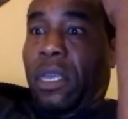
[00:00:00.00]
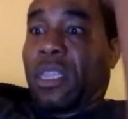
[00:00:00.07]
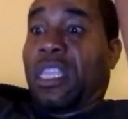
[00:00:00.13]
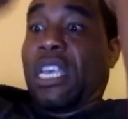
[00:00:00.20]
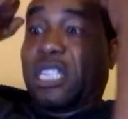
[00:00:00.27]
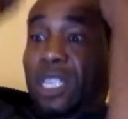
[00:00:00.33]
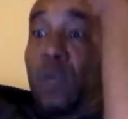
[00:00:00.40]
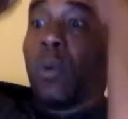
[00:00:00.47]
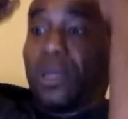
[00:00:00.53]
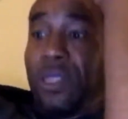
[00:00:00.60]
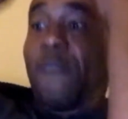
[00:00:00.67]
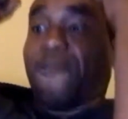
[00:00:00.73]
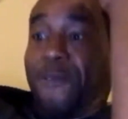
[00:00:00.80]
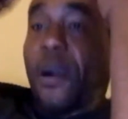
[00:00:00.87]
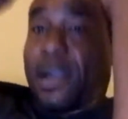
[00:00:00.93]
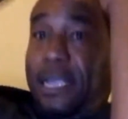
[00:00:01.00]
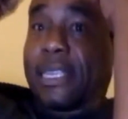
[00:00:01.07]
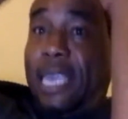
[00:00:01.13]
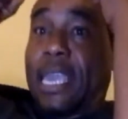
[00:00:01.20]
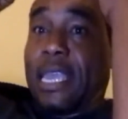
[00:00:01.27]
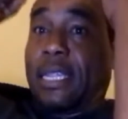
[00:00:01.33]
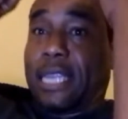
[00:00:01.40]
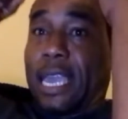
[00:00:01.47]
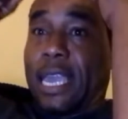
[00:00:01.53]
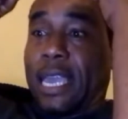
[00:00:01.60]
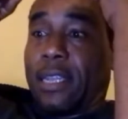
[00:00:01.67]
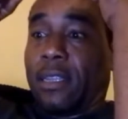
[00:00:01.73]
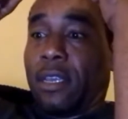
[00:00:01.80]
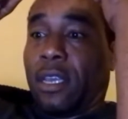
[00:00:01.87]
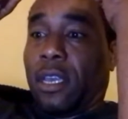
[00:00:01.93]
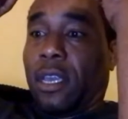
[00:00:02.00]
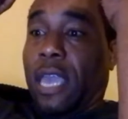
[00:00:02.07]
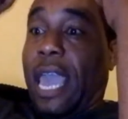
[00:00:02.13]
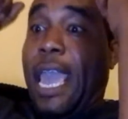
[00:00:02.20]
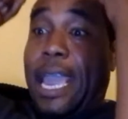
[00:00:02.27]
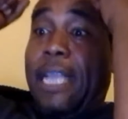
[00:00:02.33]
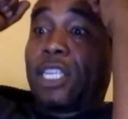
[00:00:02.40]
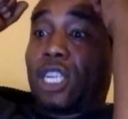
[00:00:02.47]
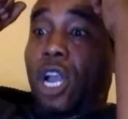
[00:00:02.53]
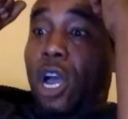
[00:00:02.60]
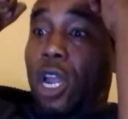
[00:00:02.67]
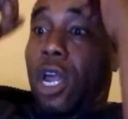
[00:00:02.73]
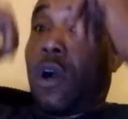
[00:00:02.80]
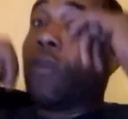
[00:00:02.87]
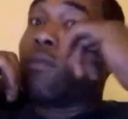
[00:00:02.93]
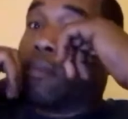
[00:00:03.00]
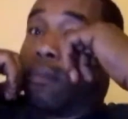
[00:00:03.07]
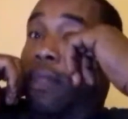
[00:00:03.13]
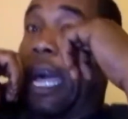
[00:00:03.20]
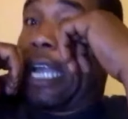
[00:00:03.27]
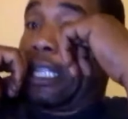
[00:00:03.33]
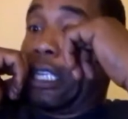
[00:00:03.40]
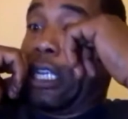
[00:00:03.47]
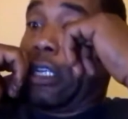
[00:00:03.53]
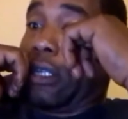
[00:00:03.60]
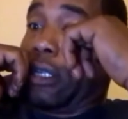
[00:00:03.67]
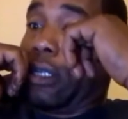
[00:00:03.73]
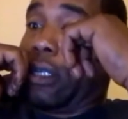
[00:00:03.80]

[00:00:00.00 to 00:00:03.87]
This is what the fuck he did, and Charlo, like this.